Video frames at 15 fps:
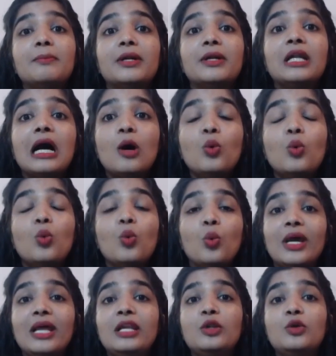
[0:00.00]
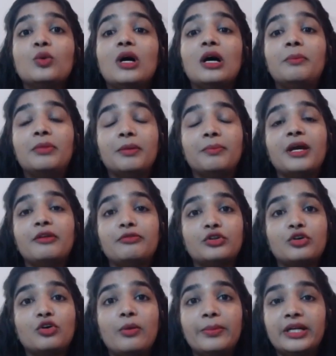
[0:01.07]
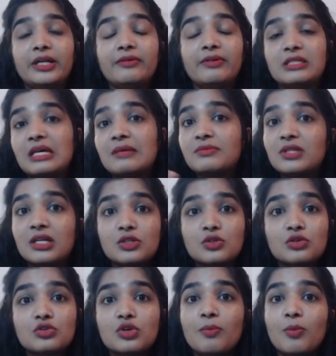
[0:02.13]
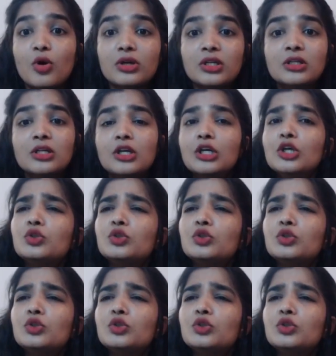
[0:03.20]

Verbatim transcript: but how well you are prepared for the competitive exams, that is also important.